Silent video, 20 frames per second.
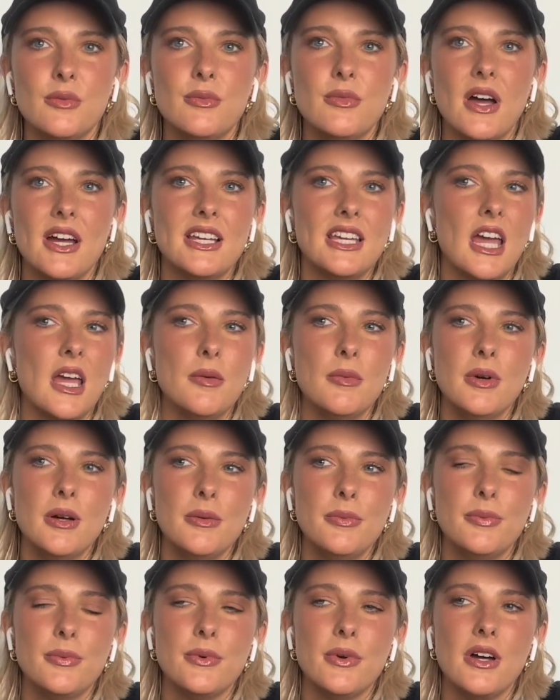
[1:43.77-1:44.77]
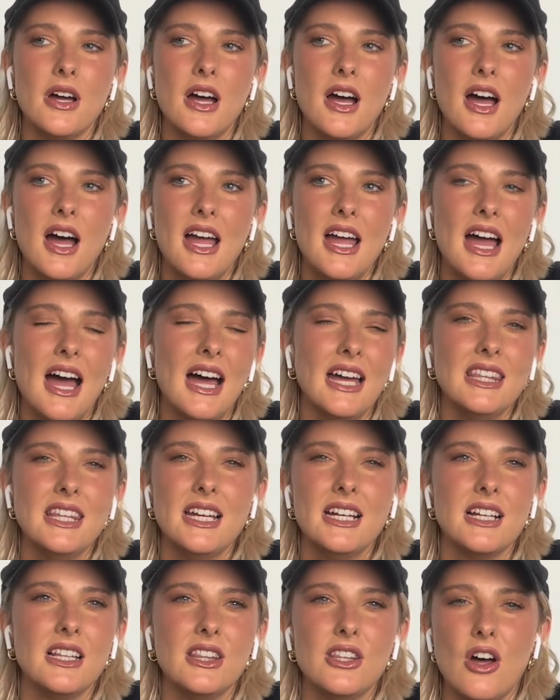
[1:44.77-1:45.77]
I had
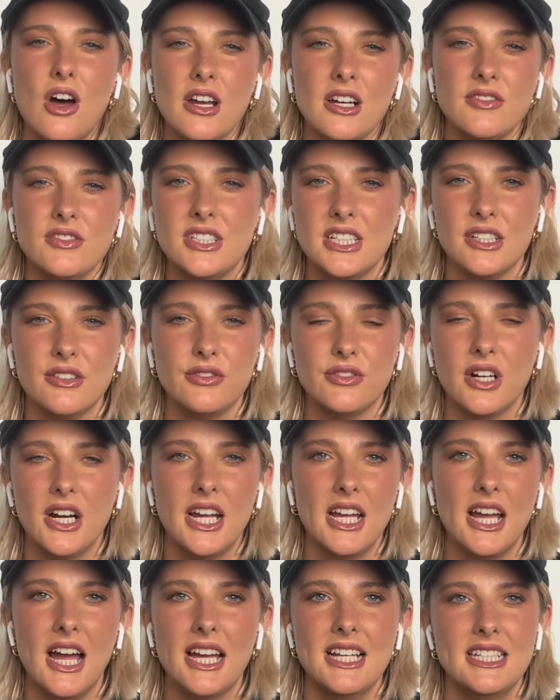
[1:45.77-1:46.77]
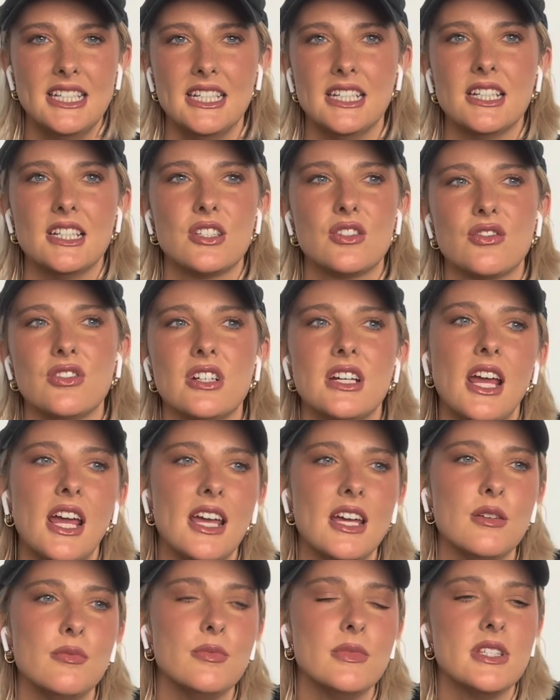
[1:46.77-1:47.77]
like a lot of different ideas for
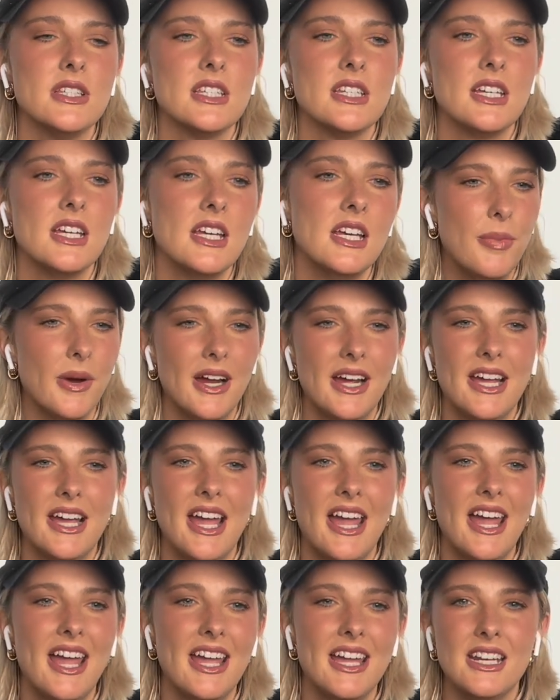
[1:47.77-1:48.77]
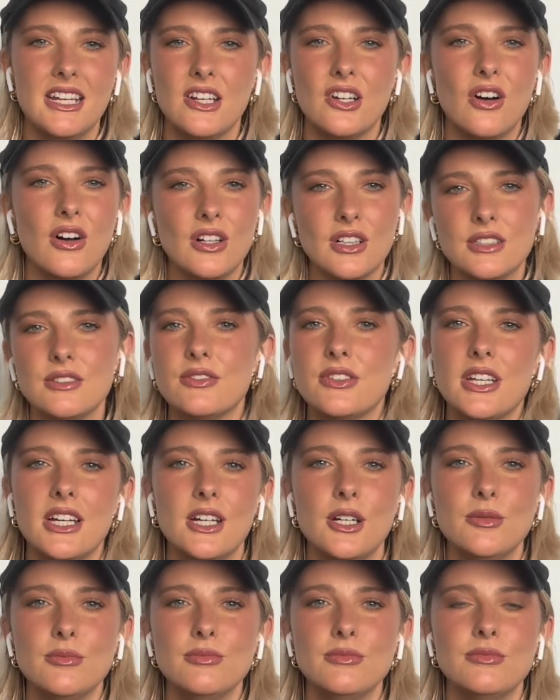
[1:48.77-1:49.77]
names, but I hated all of
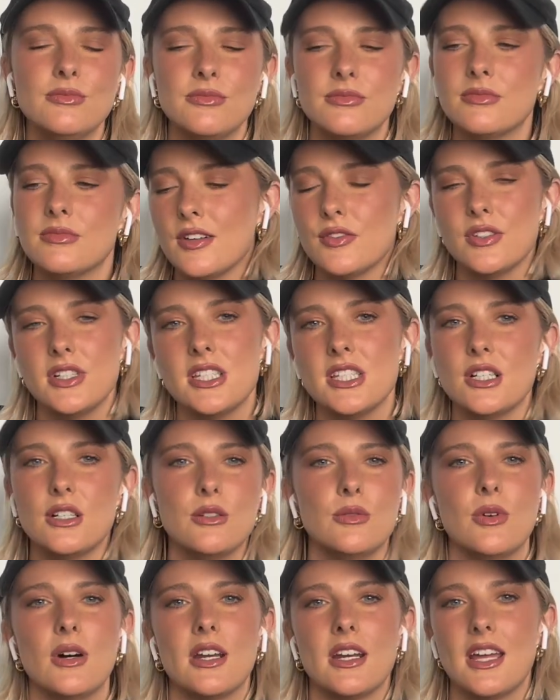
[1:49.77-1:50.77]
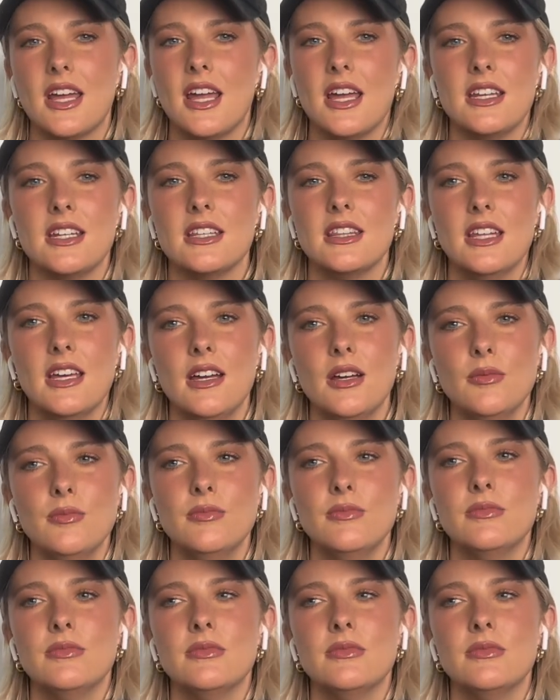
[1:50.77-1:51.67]
them. Every single one, I hated them.